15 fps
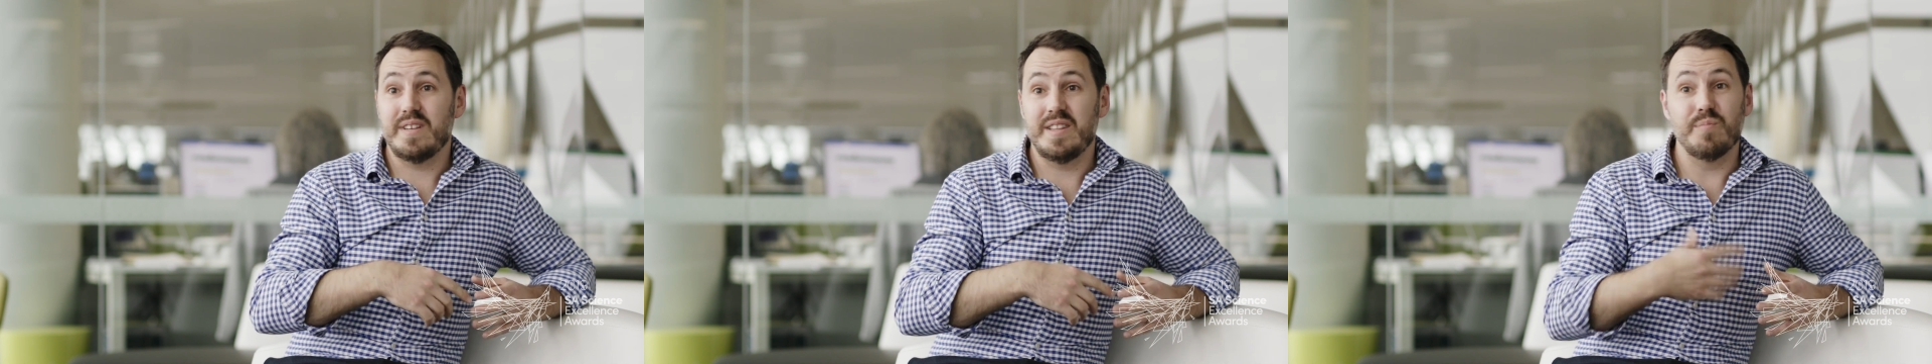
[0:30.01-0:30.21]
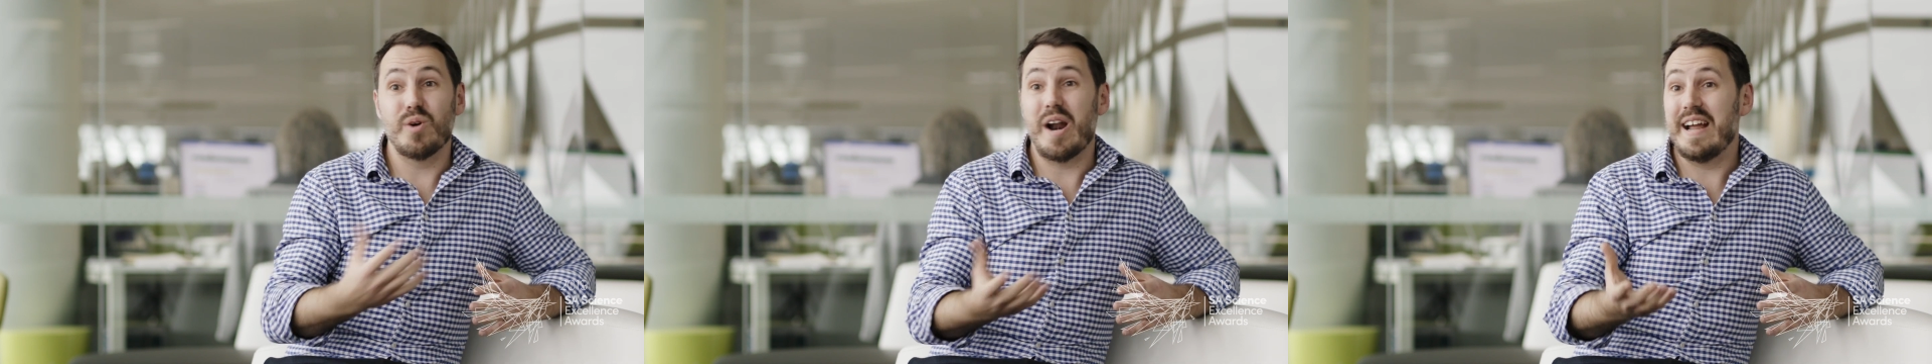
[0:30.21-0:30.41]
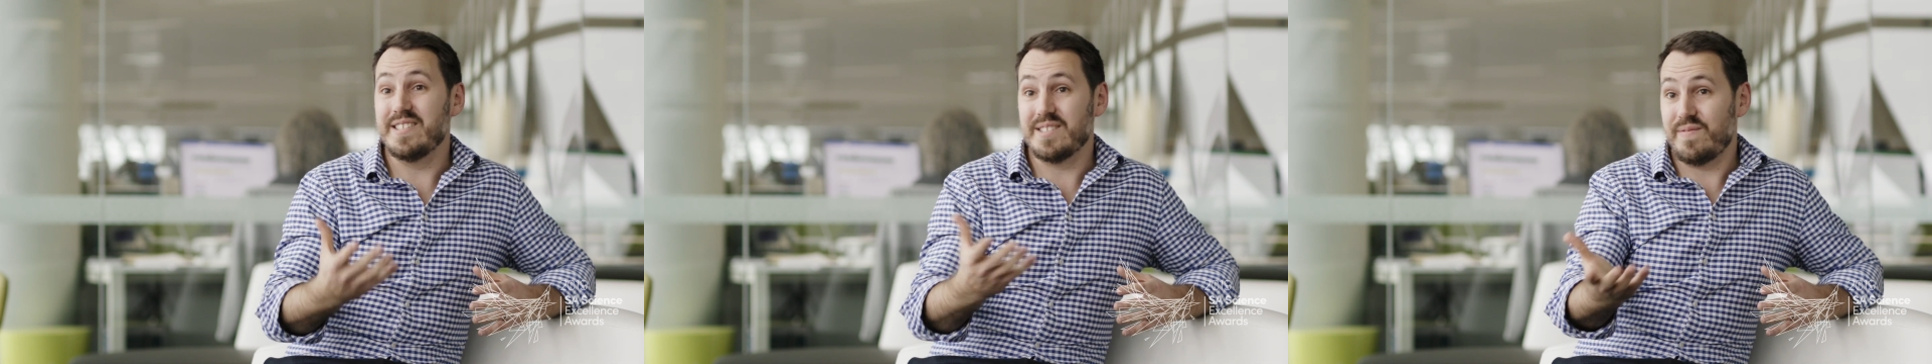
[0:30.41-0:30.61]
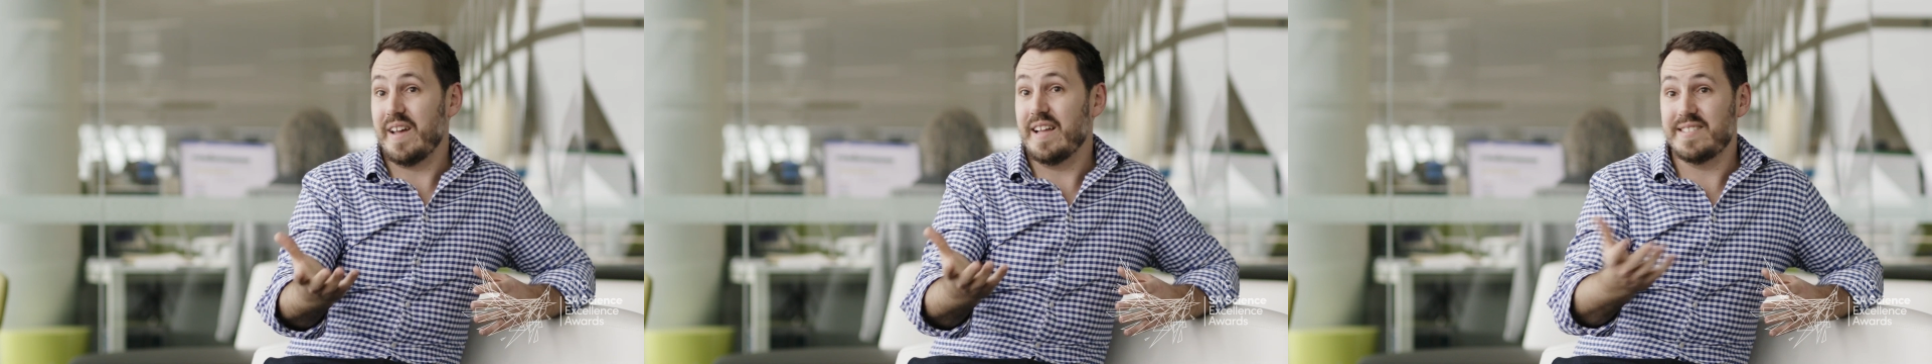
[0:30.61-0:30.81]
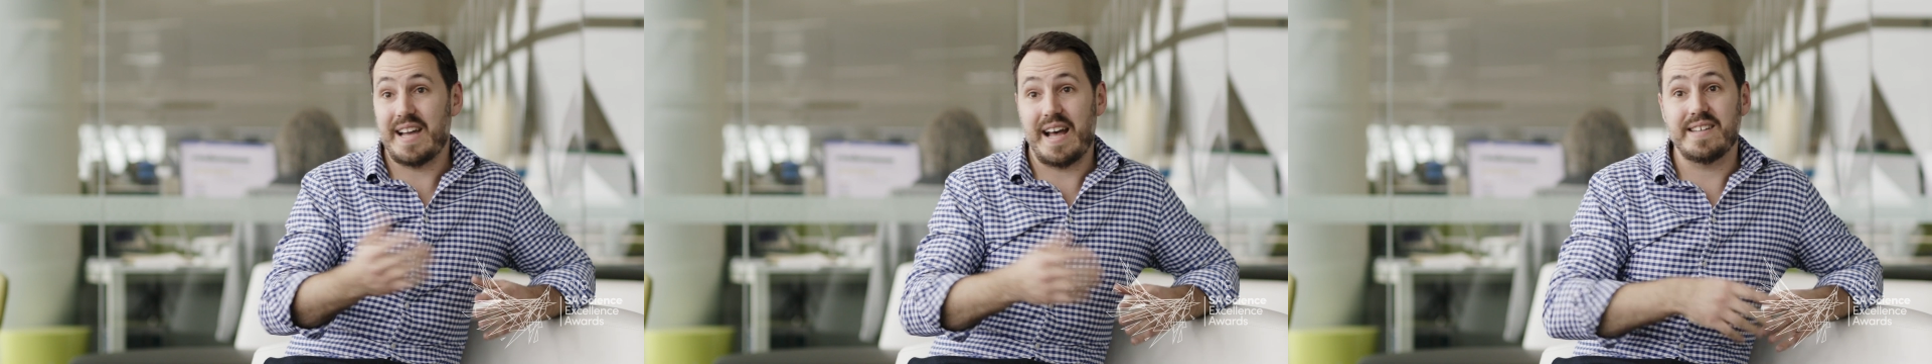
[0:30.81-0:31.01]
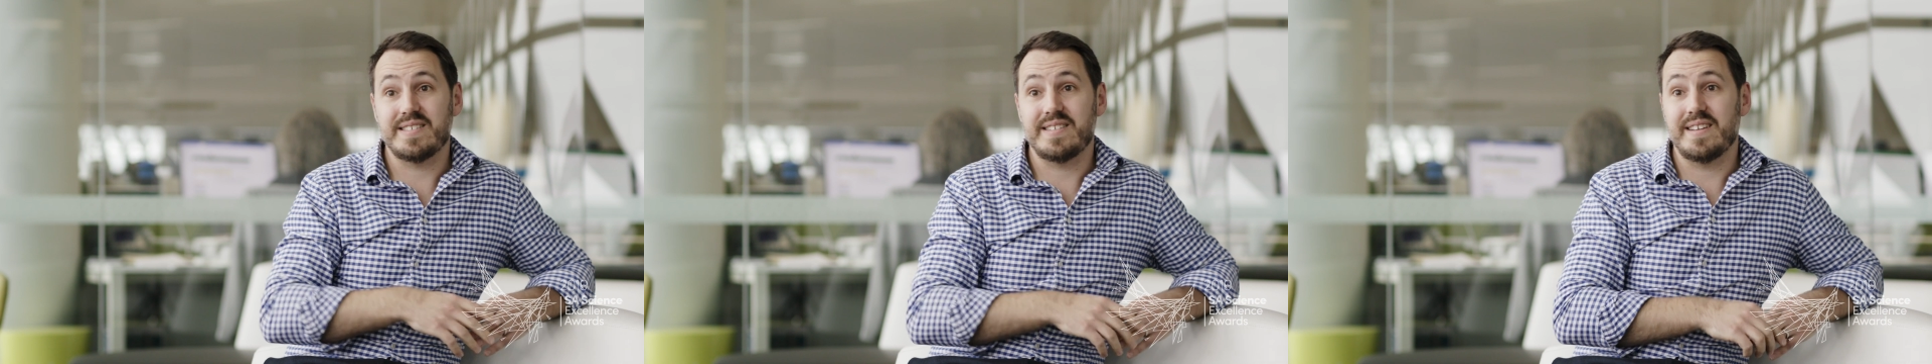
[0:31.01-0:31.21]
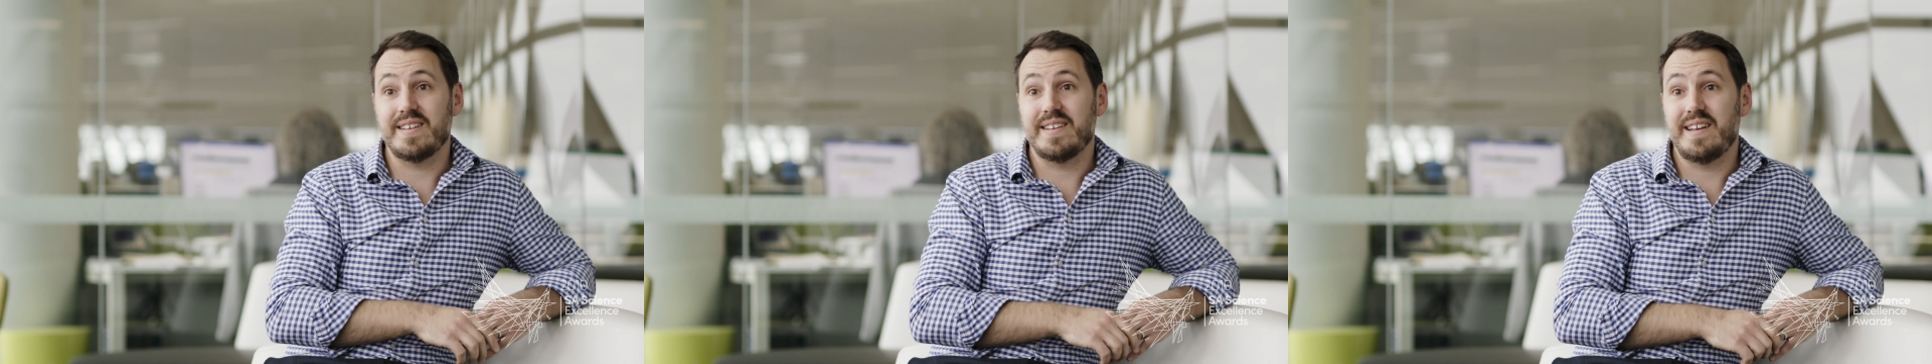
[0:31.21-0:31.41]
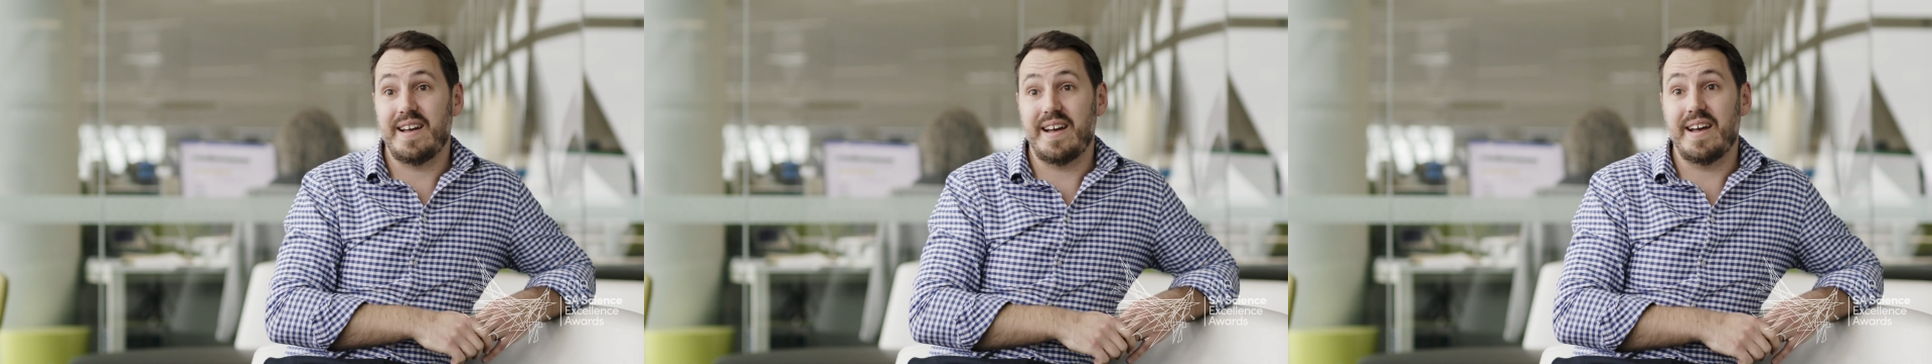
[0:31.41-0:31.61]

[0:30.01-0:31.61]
And the brain's a fantastic